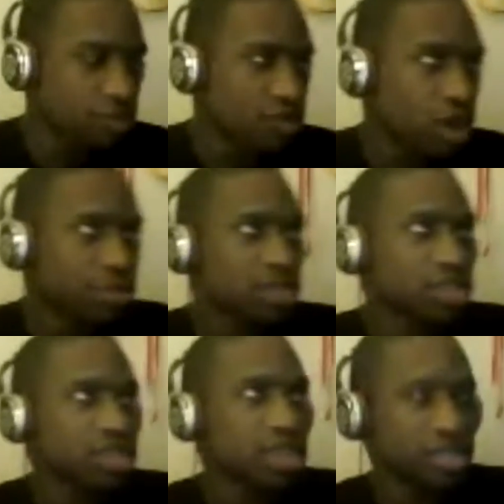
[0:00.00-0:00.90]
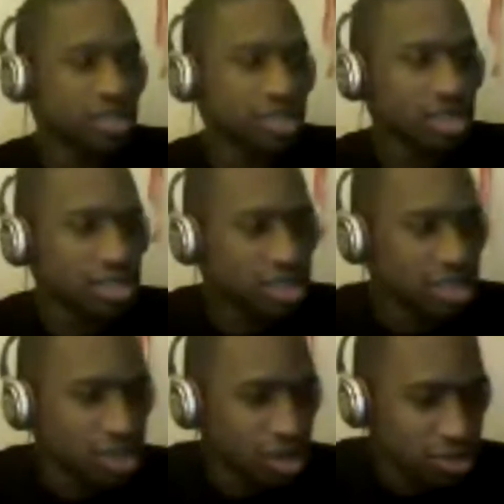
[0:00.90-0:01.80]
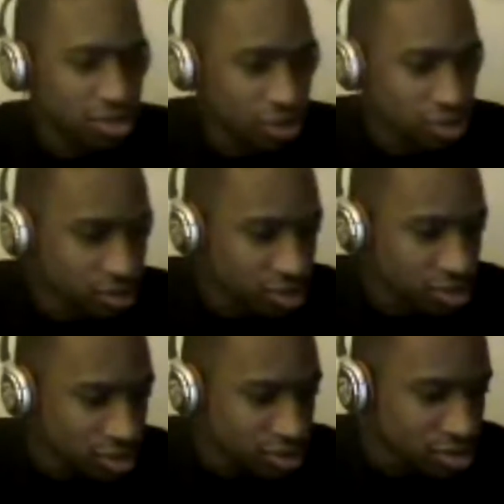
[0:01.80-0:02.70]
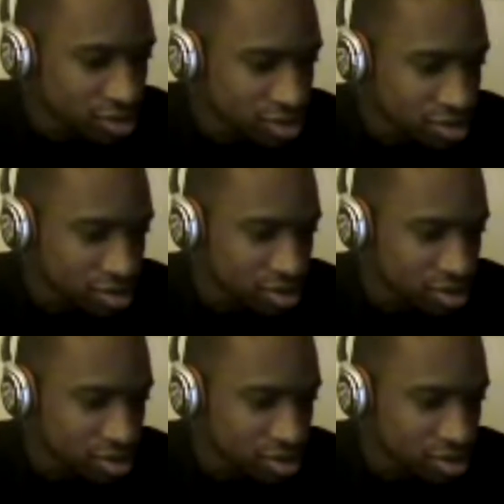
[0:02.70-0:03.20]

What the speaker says: I remember Robin did that in the Teen Titans cartoon, so